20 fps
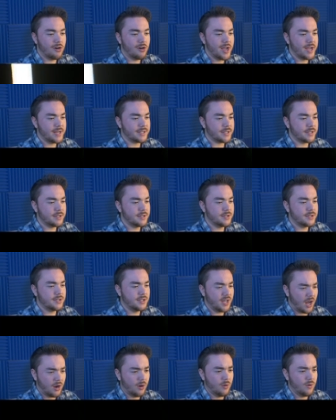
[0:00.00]
right,
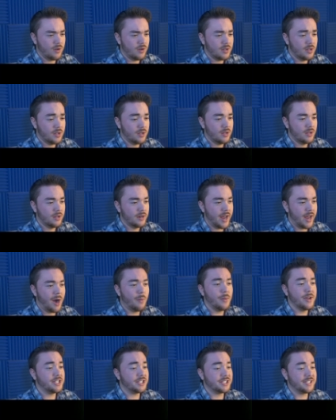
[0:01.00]
so now
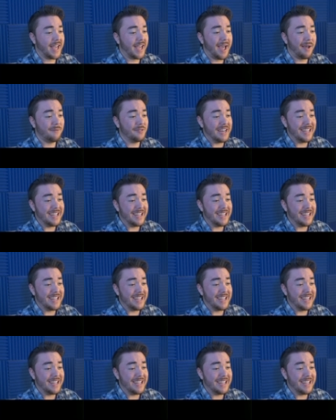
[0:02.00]
we just have an